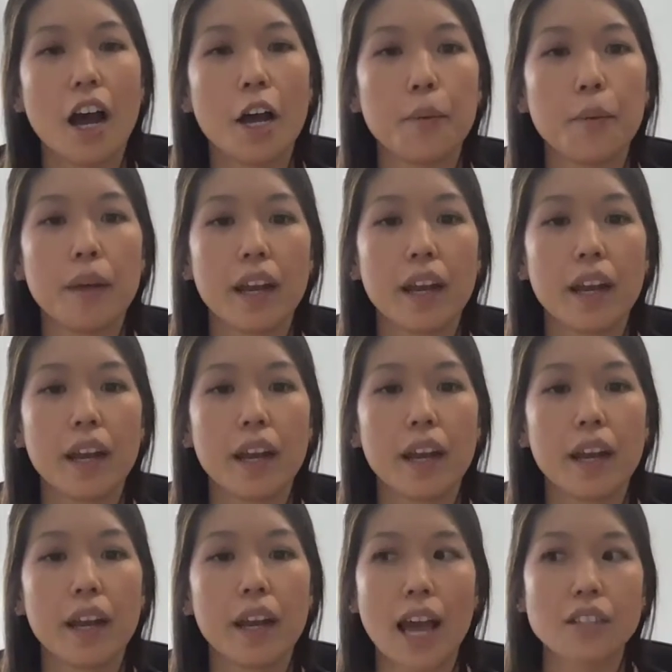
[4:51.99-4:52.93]
And I
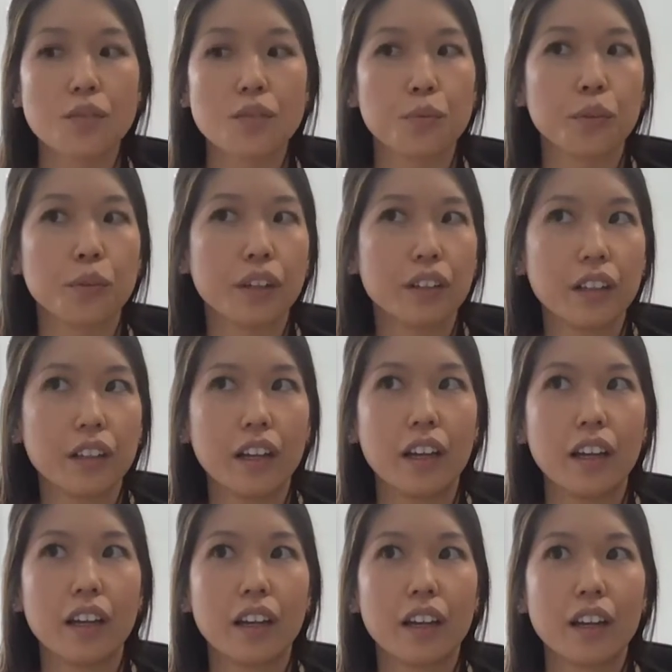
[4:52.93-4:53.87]
think that's
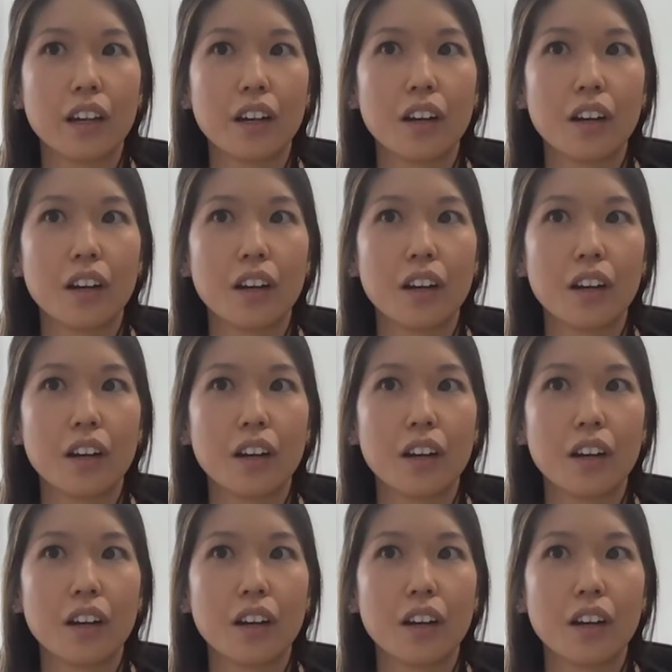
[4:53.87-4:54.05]
really